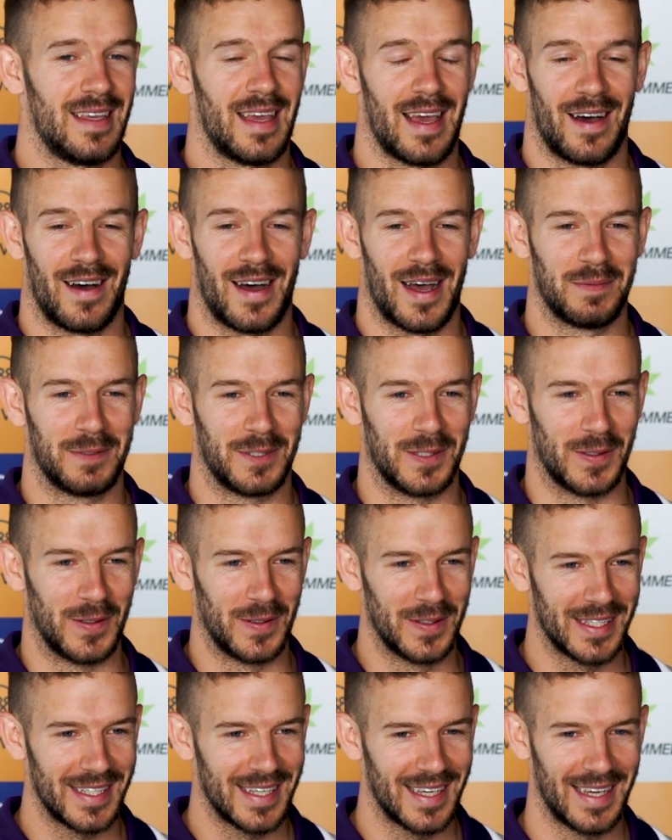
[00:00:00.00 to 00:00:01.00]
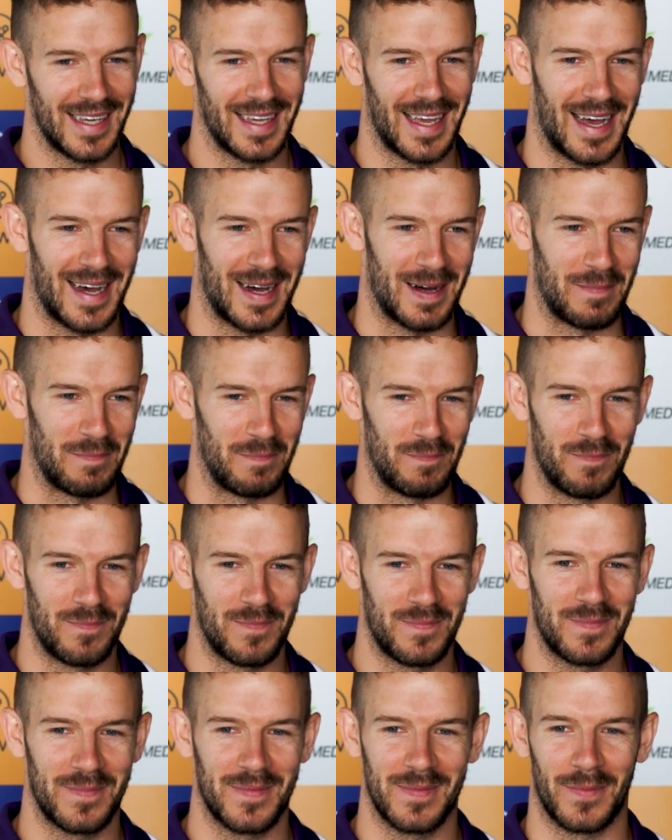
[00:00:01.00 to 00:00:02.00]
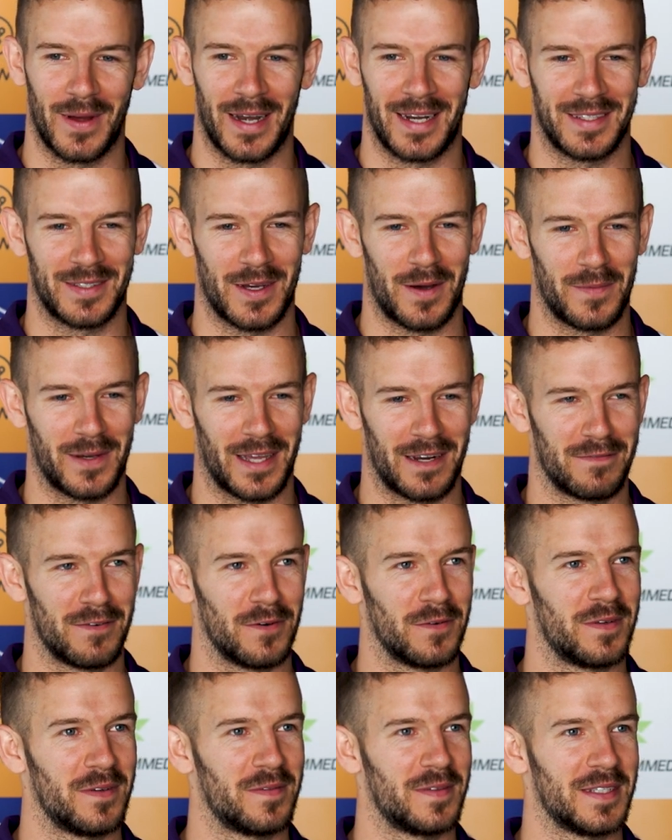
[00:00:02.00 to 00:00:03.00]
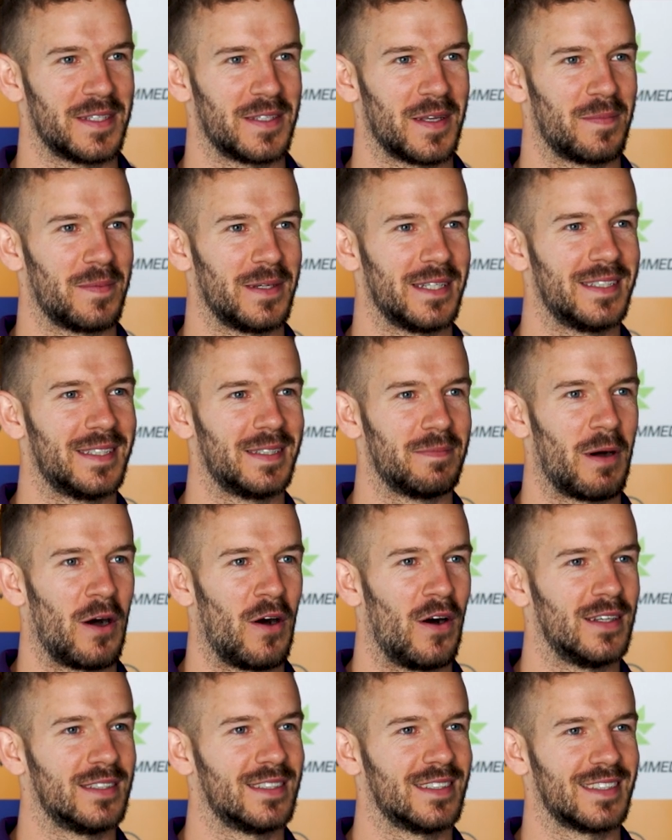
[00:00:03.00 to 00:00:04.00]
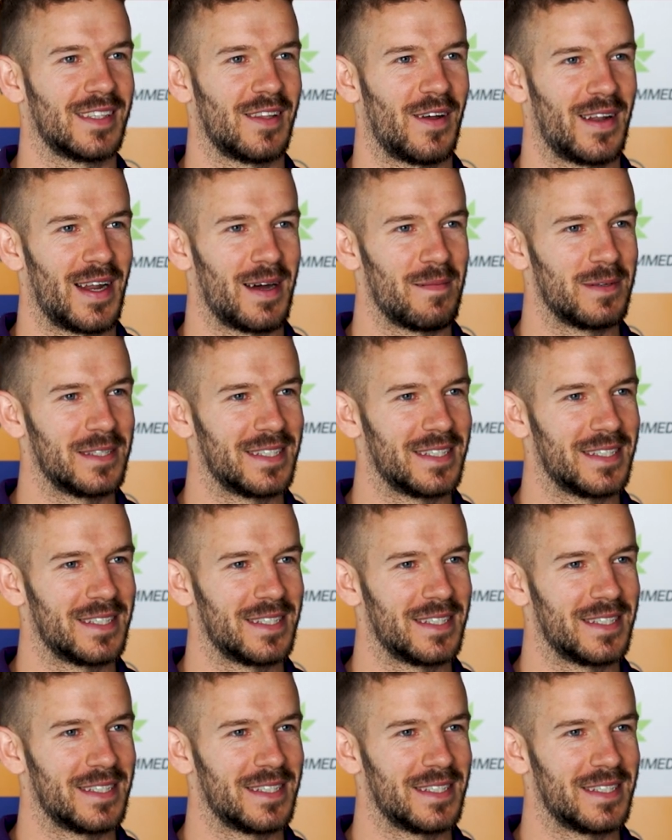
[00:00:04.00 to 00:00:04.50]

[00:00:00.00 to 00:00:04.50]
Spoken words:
Yeah, absolutely. Anytime we get a 450 stoppage, my eyes just light up.